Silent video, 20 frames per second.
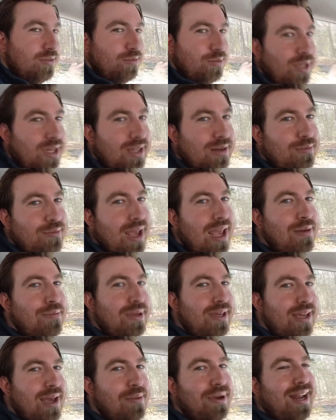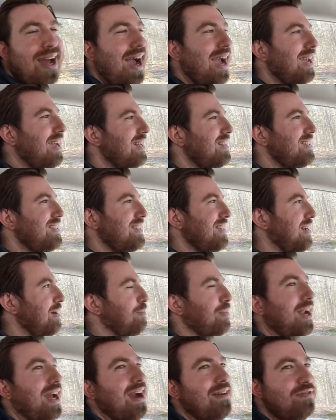We can maybe, I mean, I can see
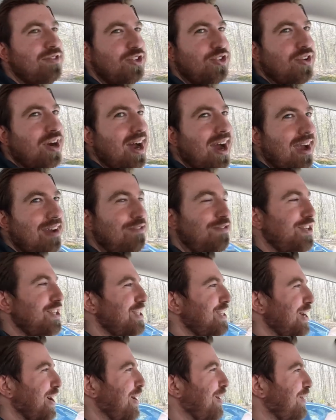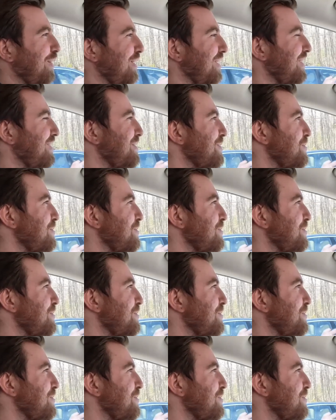it, but I have to drive, so